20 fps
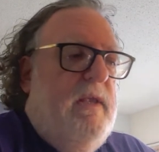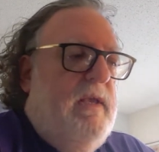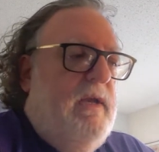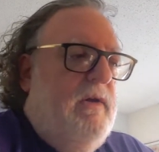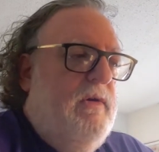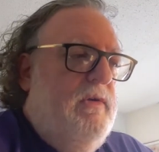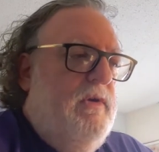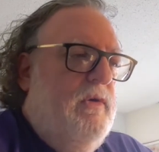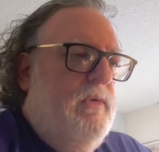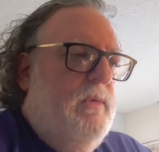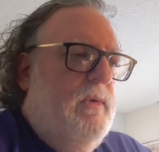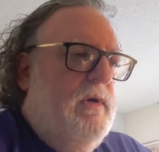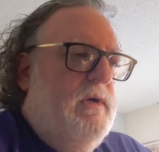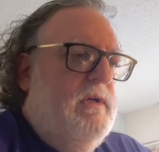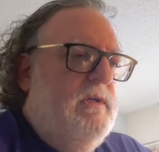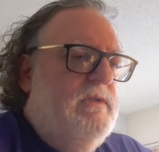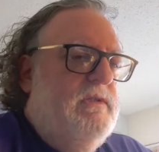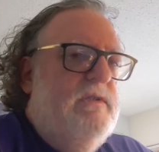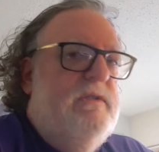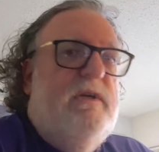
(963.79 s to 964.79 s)
How you work
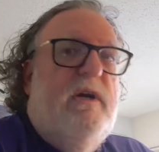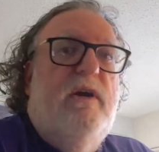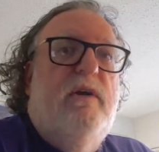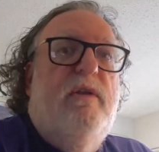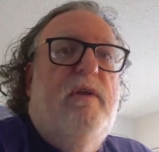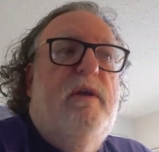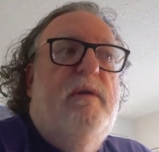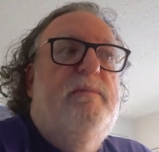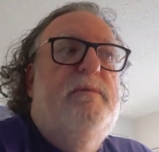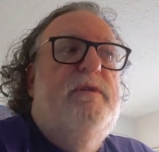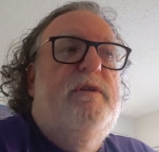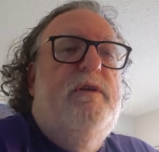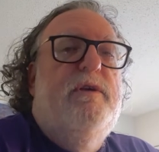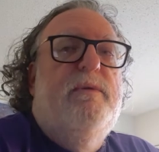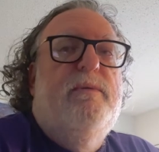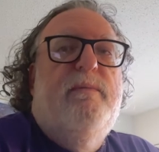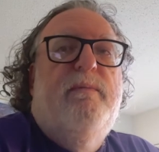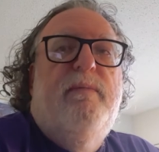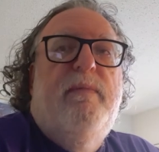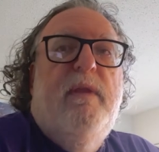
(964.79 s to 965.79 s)
is entirely up to you.